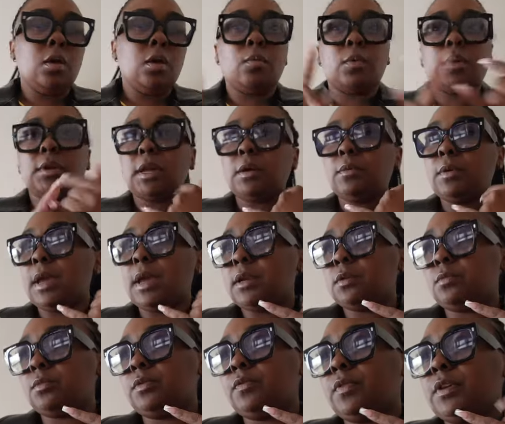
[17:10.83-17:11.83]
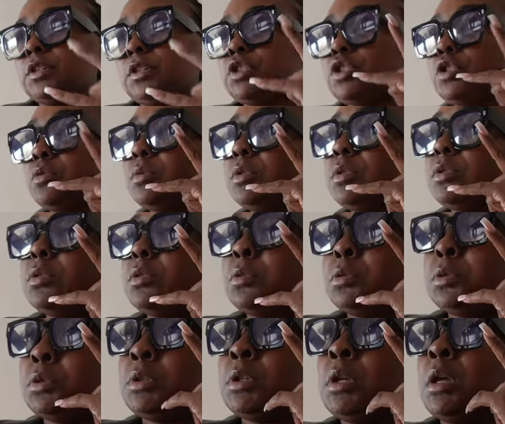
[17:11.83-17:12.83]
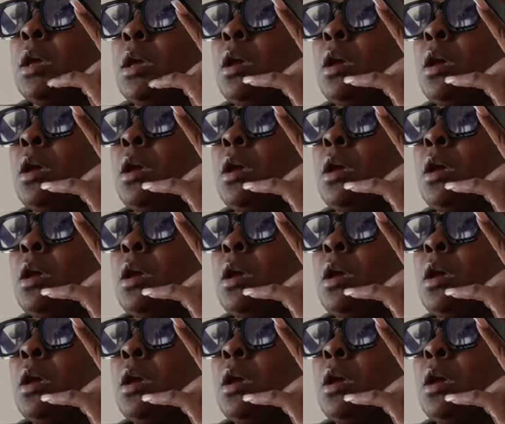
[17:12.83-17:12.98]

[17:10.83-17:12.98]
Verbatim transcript: One day we ate it with vegetables.